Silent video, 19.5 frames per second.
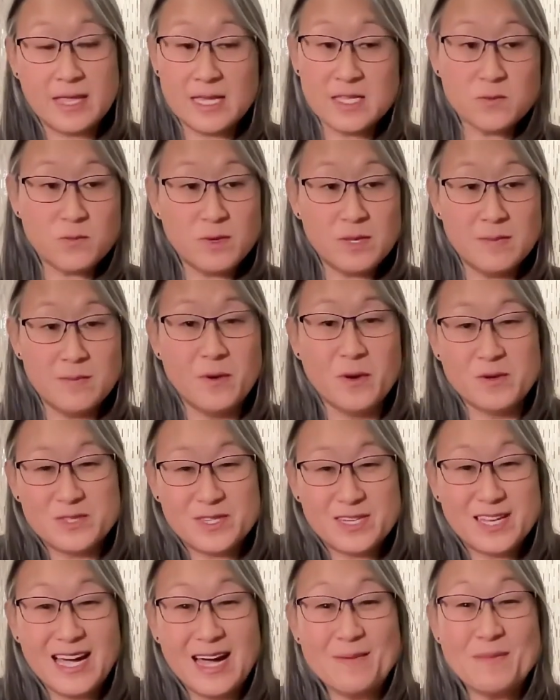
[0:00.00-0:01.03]
That's one of the
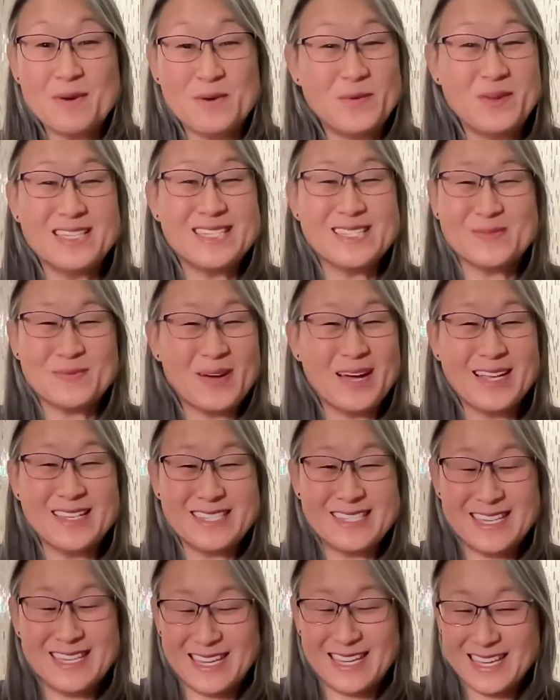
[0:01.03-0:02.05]
most common reasons why I
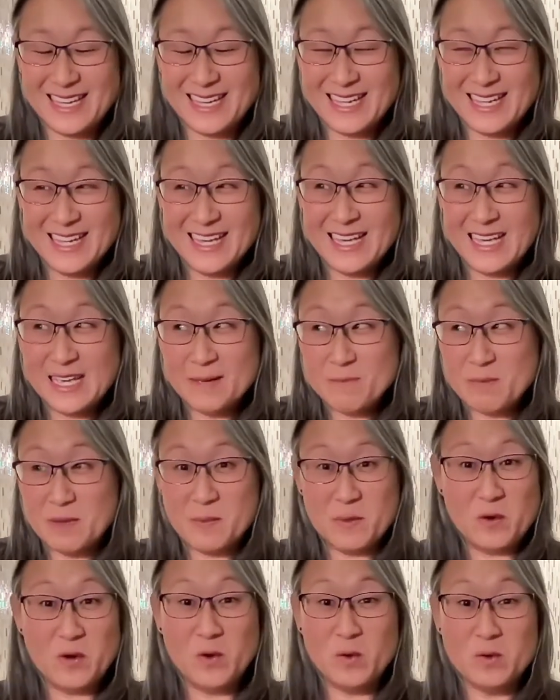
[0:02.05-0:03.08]
see
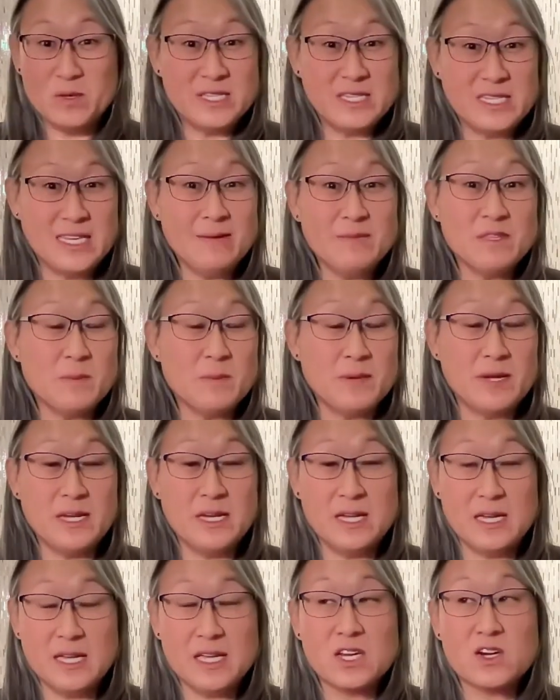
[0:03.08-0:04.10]
people who seem to
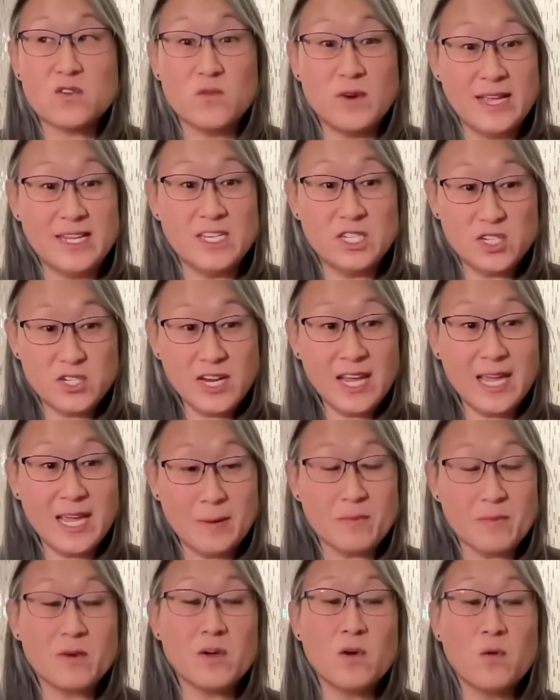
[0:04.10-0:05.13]
be in great
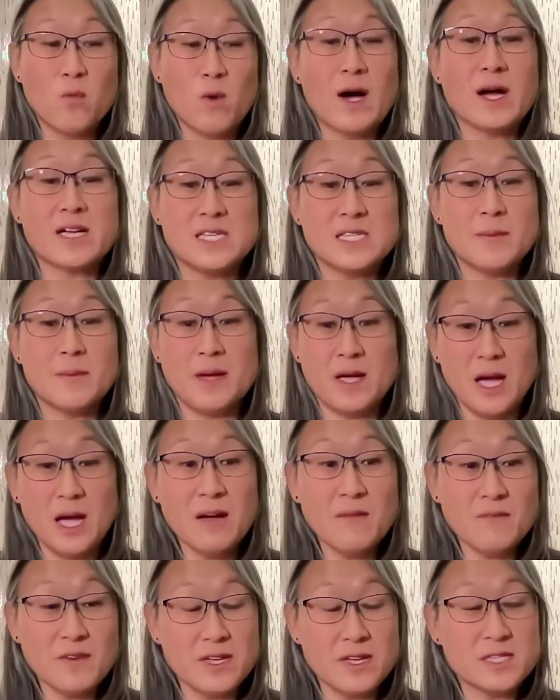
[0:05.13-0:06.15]
shape walk into my
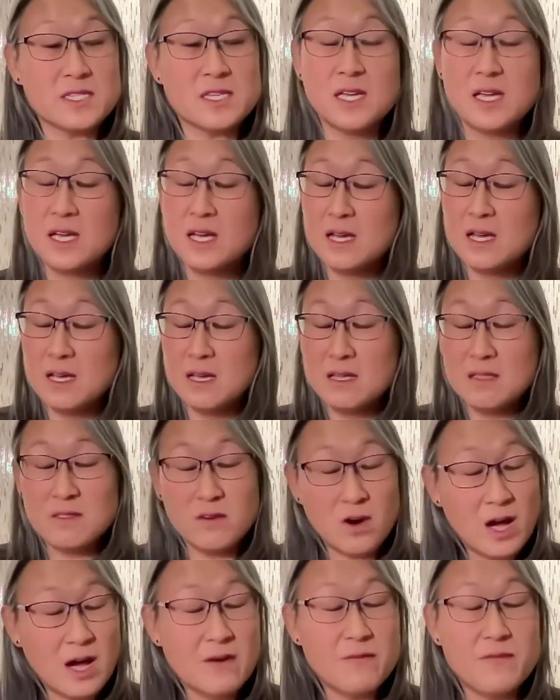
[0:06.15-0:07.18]
office.
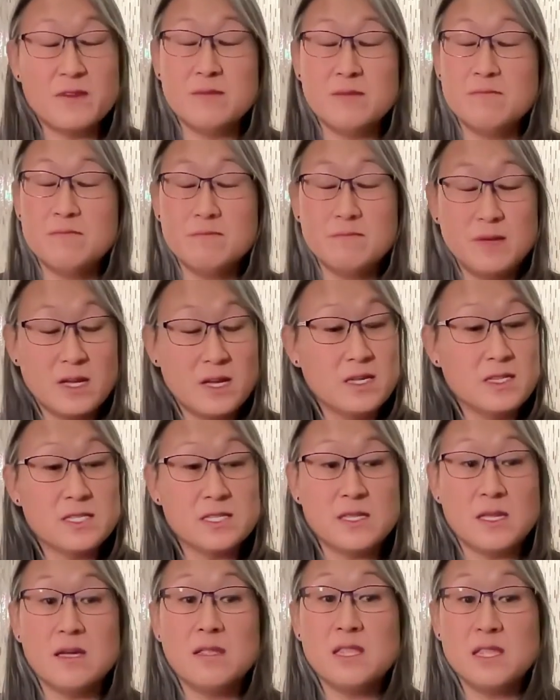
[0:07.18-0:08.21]
They're often because
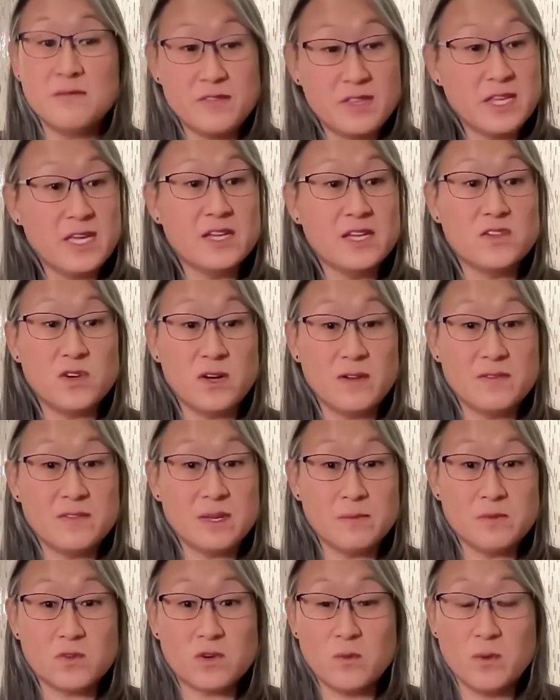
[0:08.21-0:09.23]
a lifting injury of
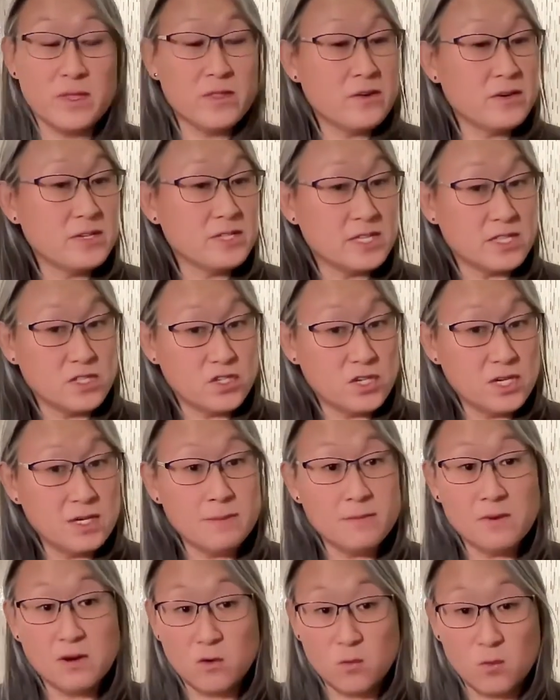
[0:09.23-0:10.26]
some sort, whether it's at the
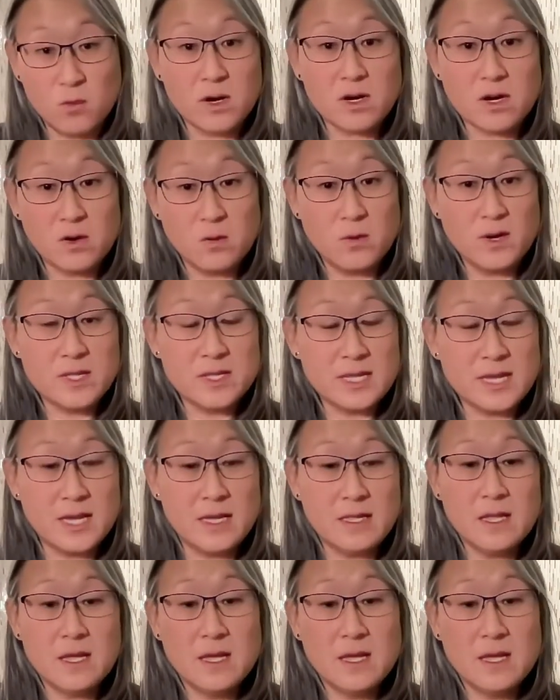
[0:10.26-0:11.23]
gym or work or whatnot.